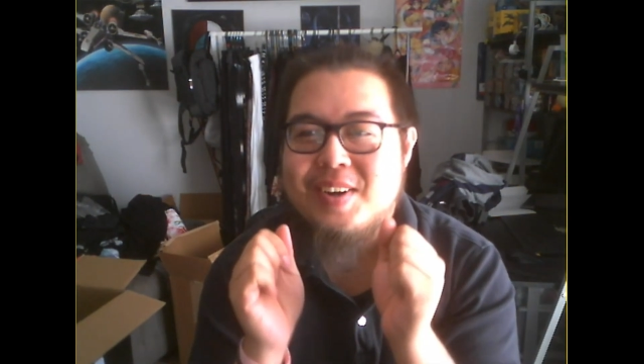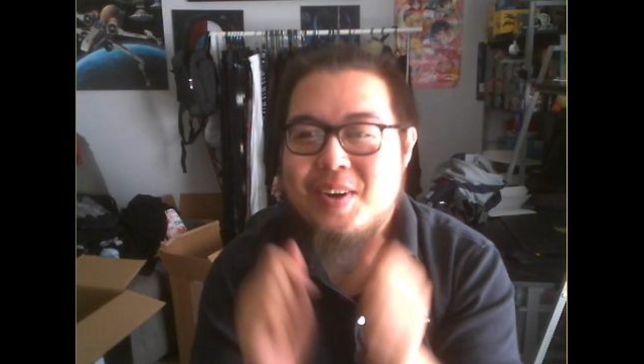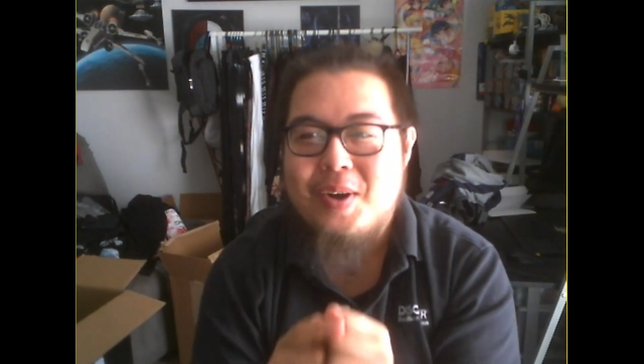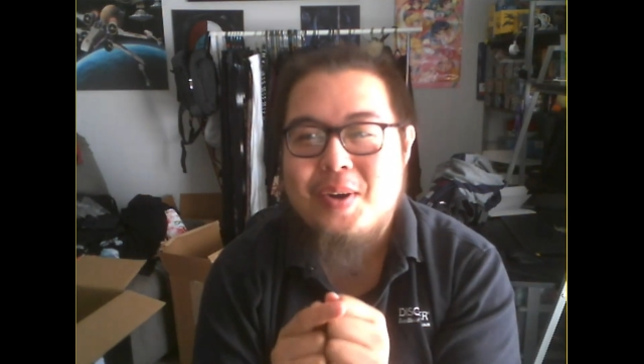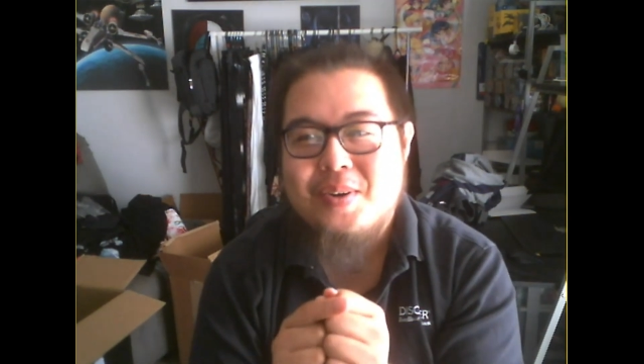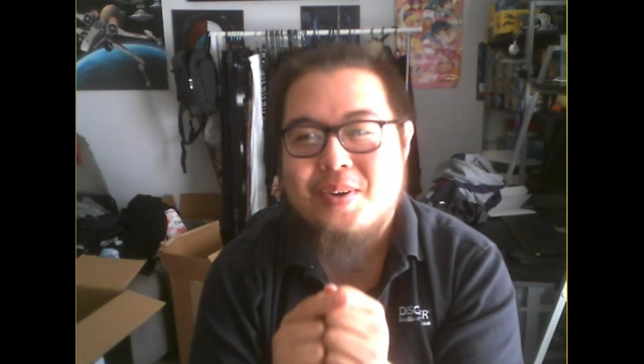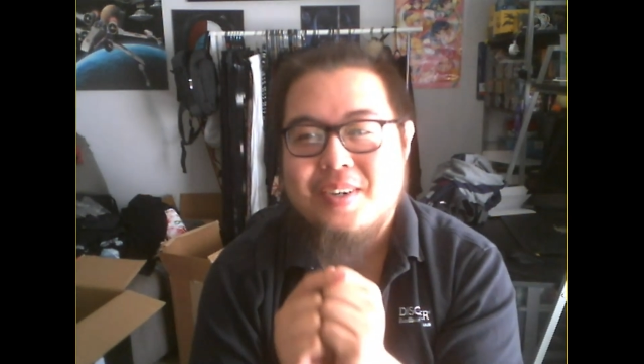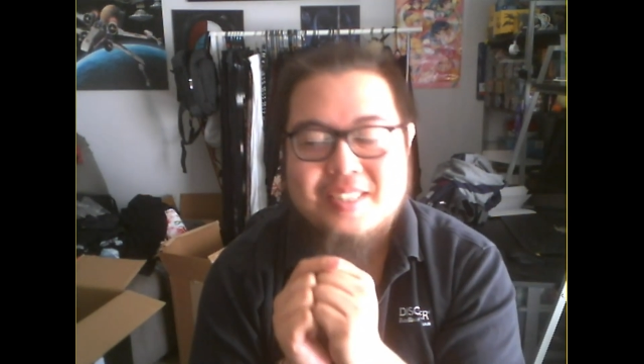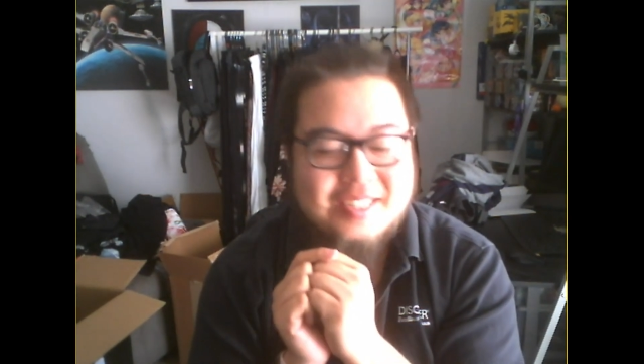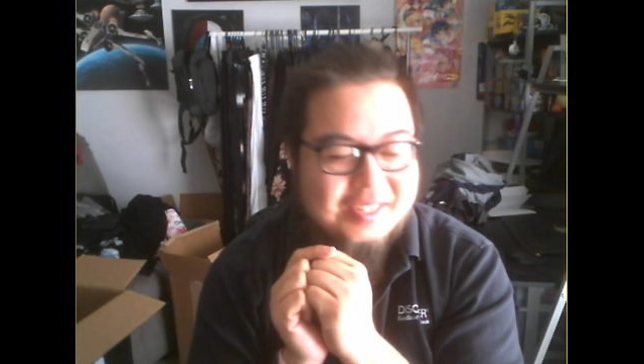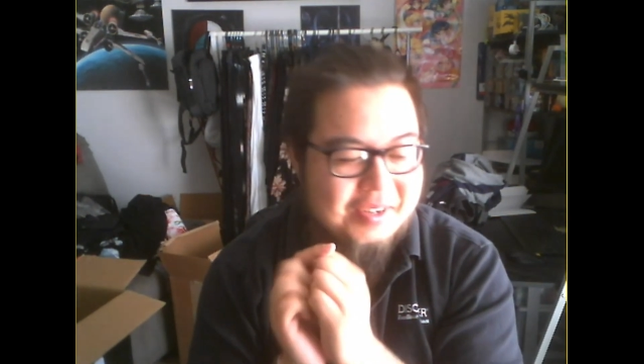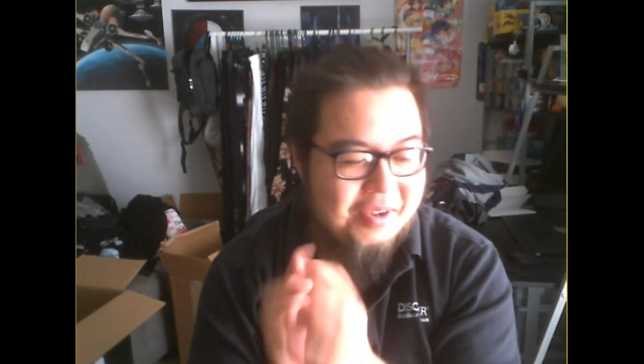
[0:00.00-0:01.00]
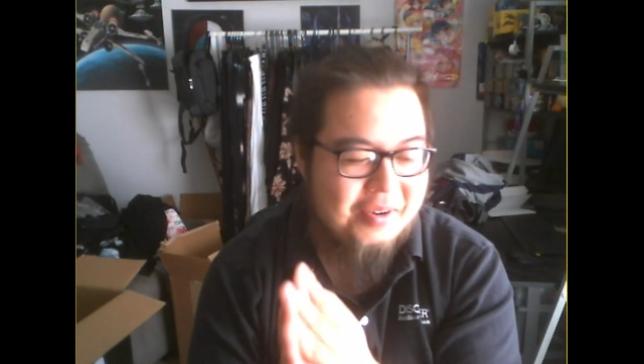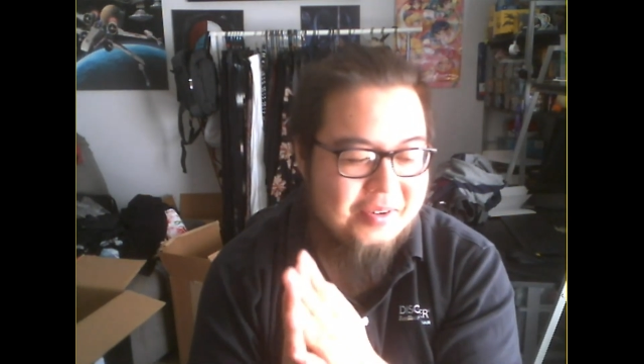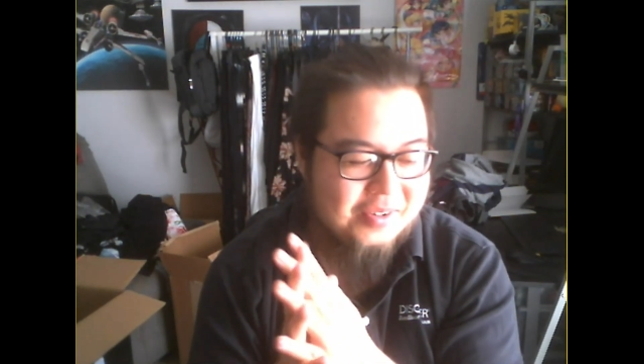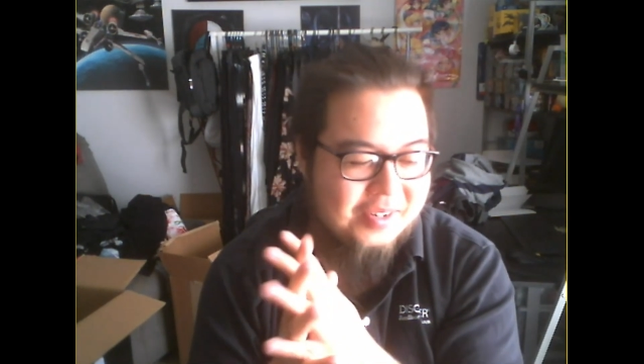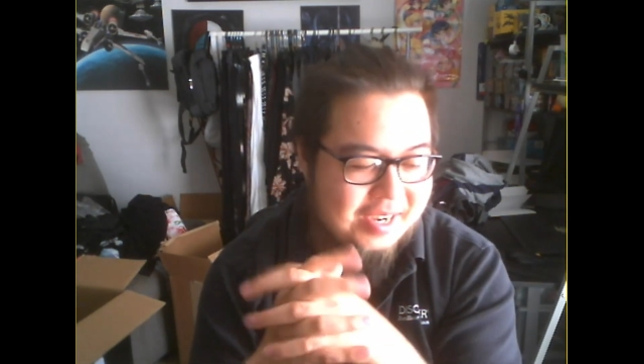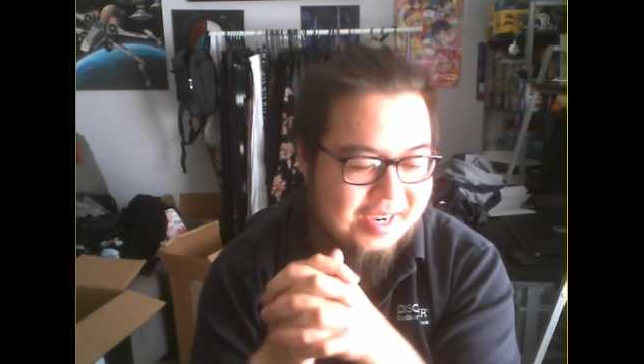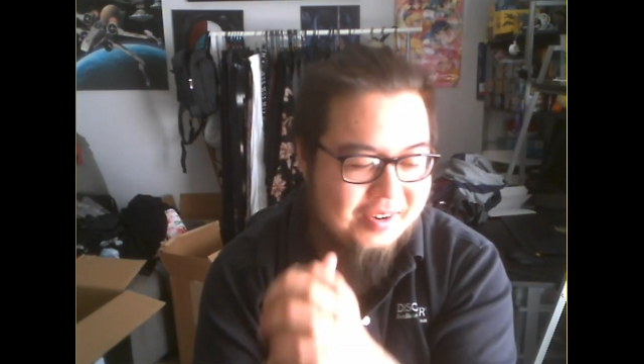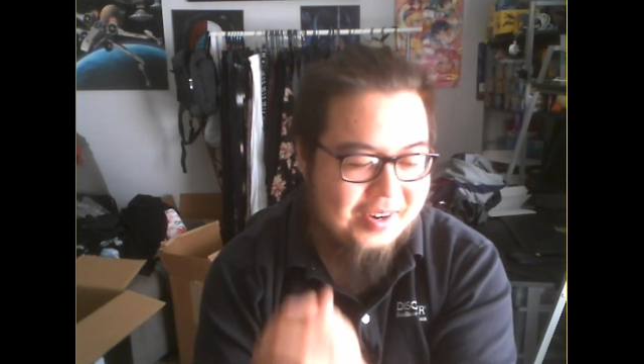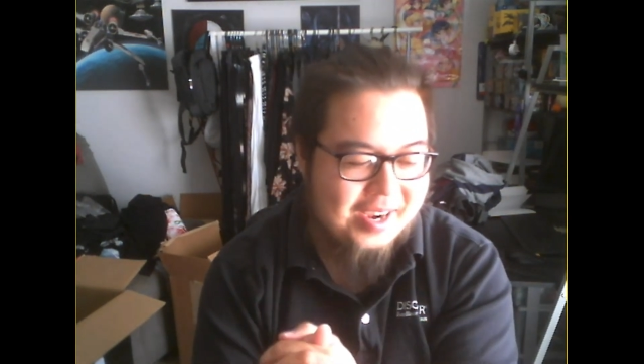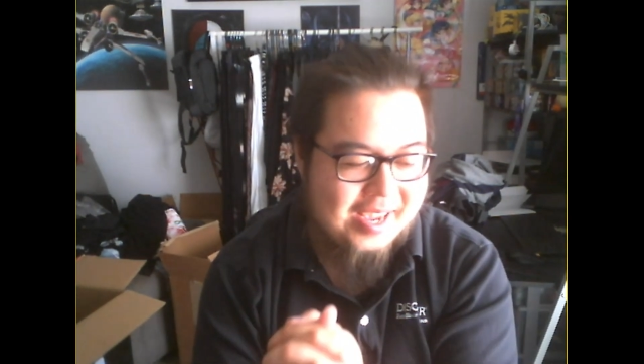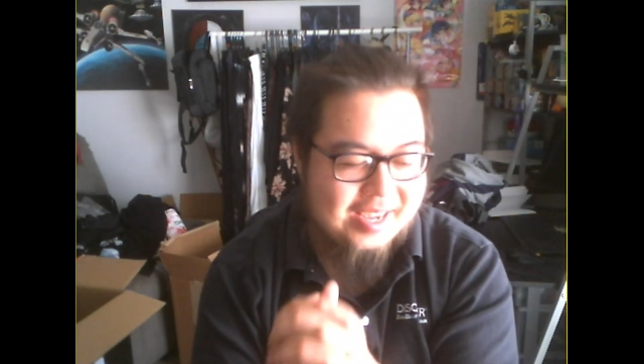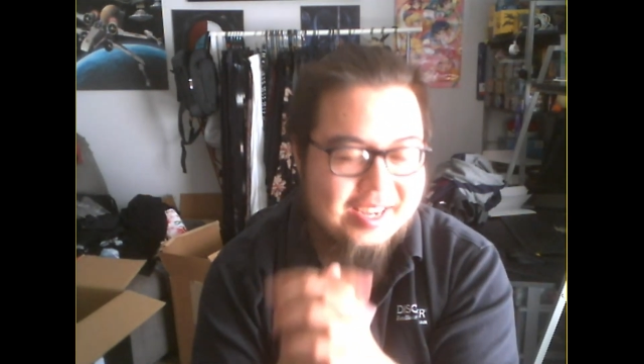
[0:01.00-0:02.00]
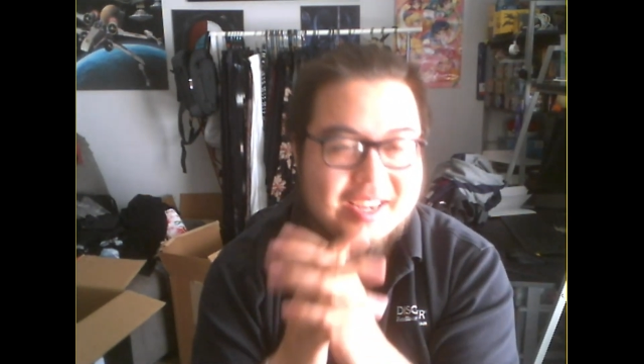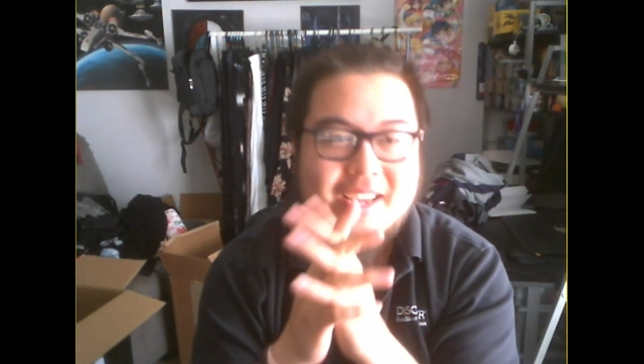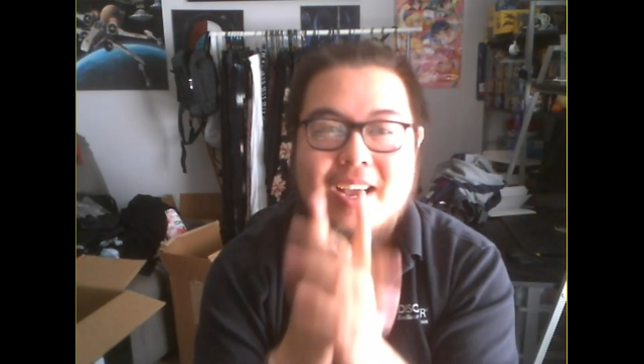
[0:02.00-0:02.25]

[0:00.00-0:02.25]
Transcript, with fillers: Ooh, ooh, okay.